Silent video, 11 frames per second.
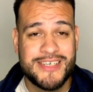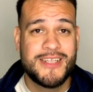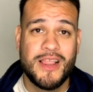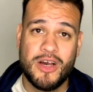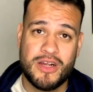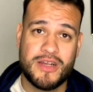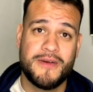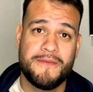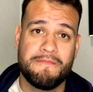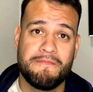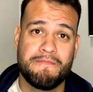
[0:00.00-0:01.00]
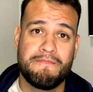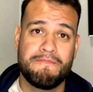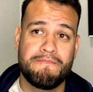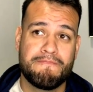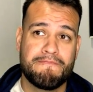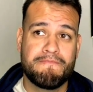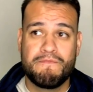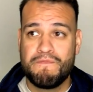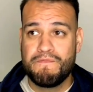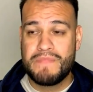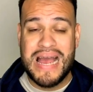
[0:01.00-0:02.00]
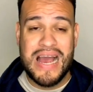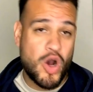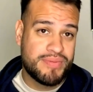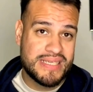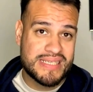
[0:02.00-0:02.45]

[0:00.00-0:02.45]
Look, I hope these